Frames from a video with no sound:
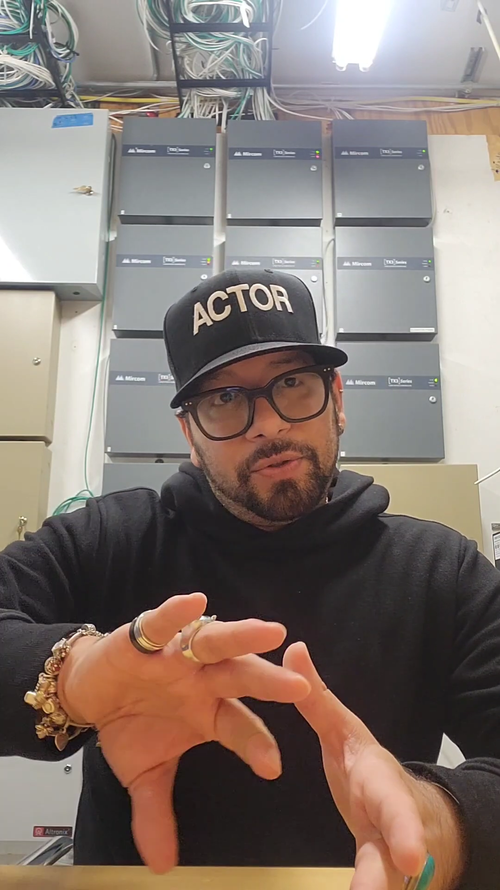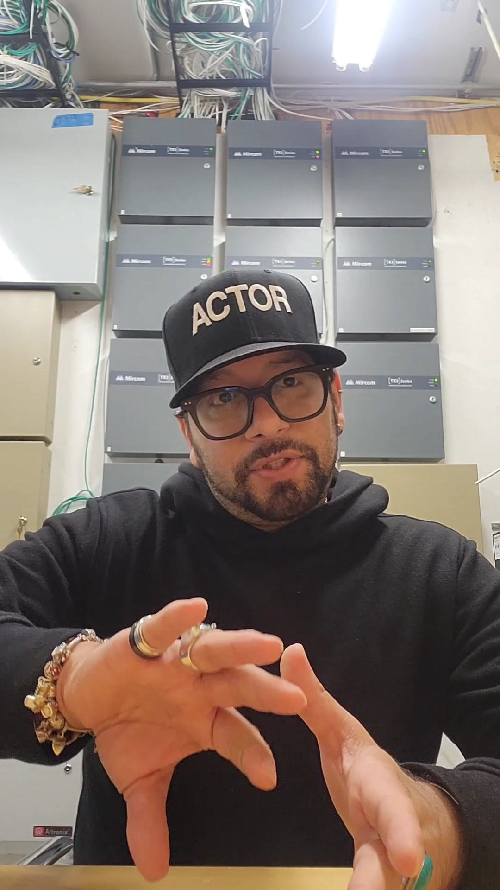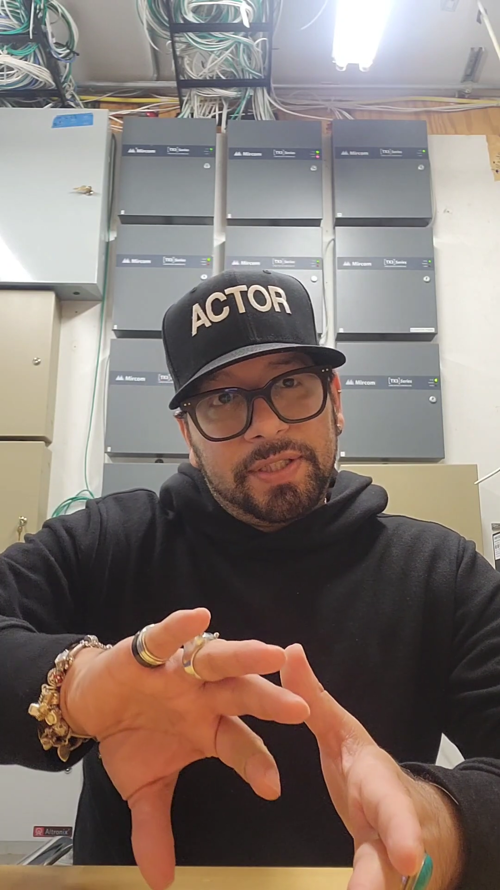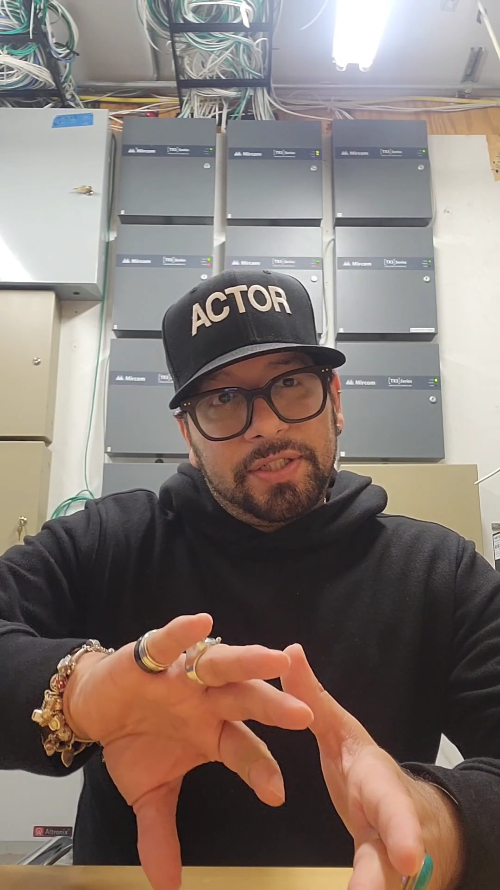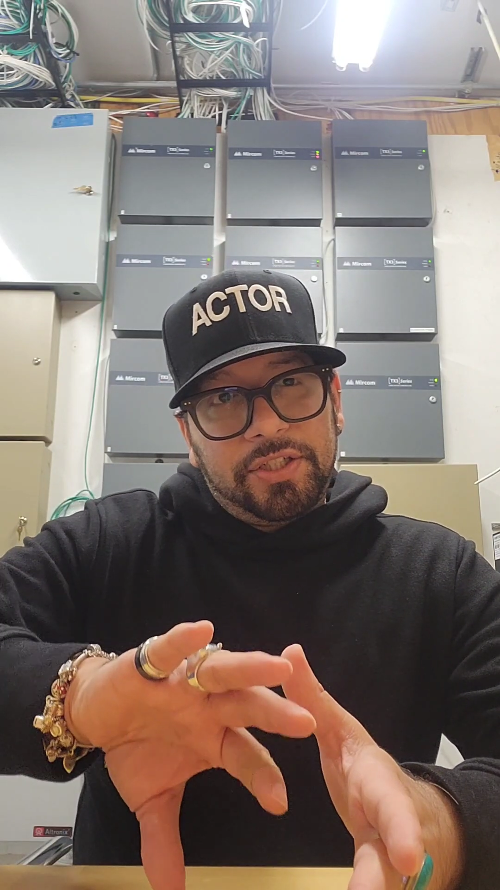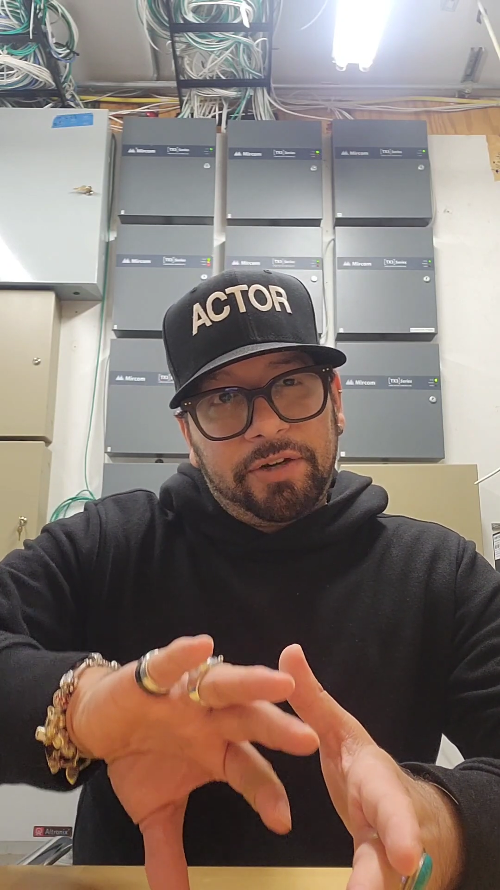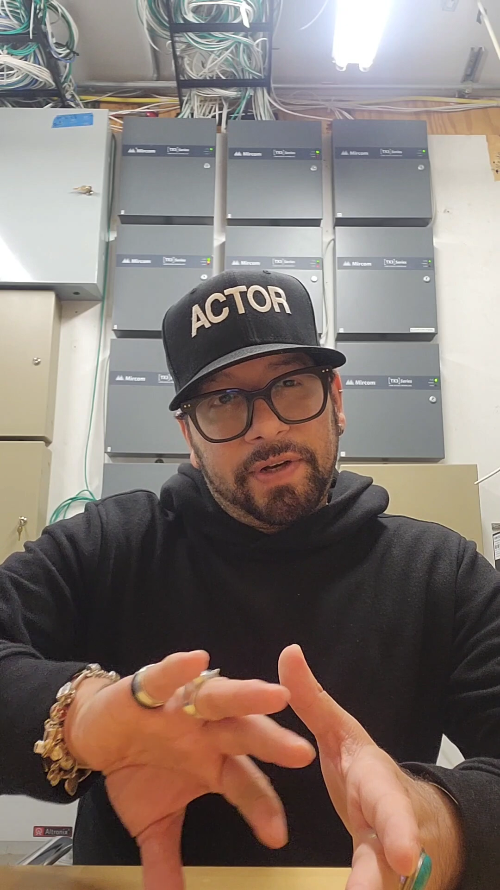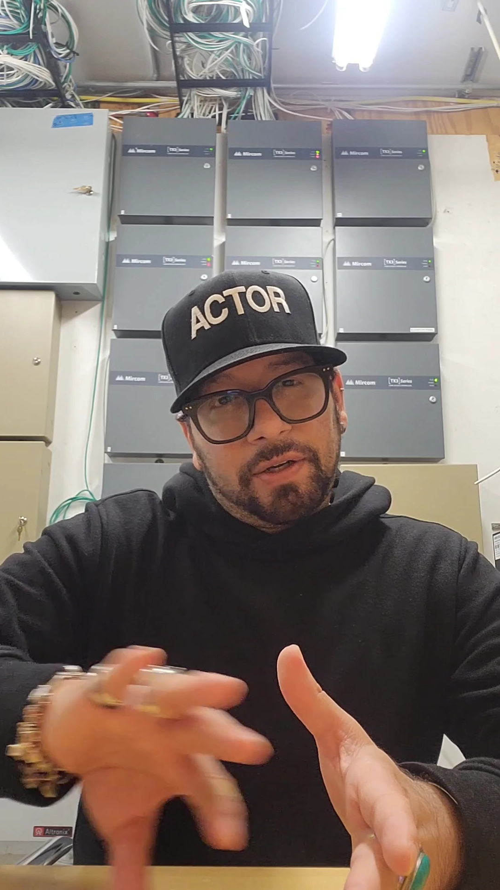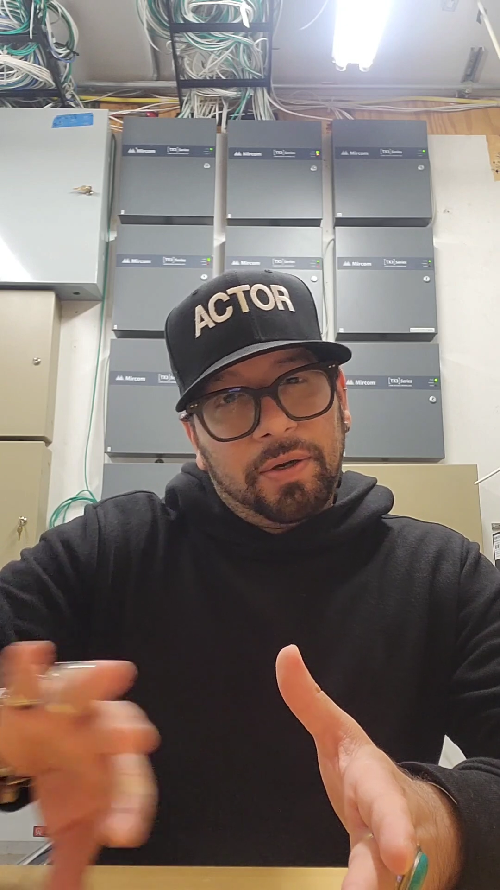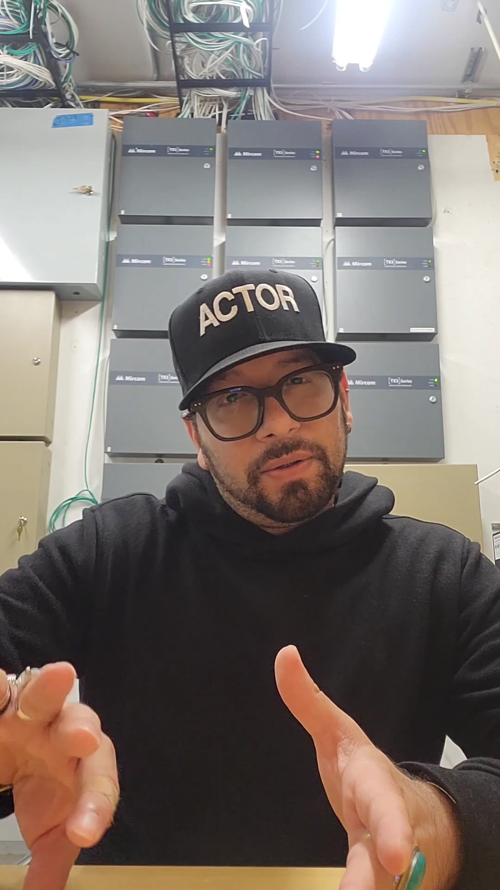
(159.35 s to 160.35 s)
you see
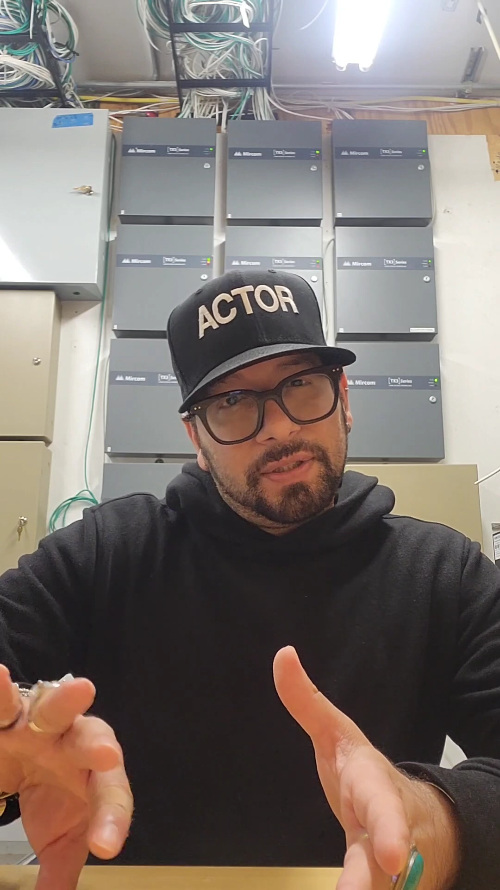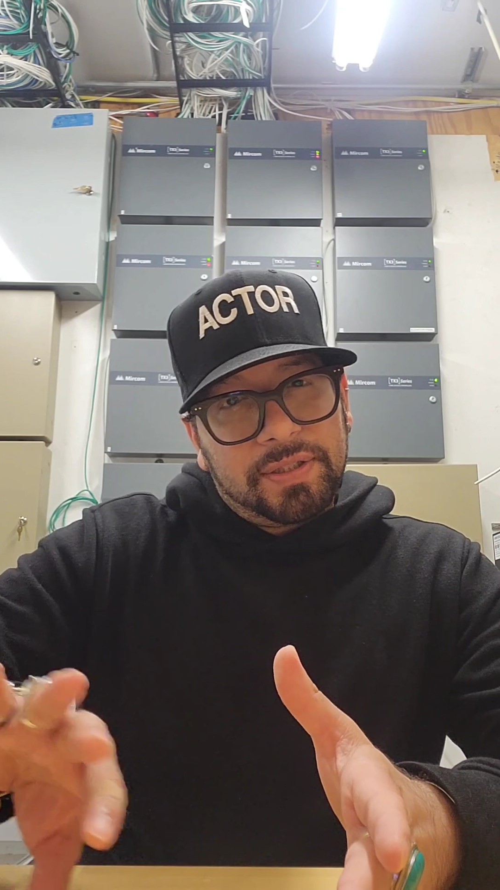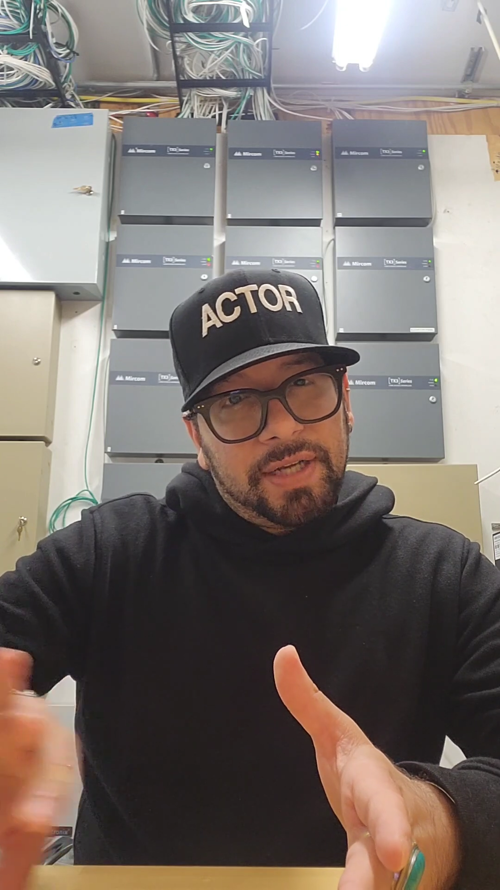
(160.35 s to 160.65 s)
Sherry Cola's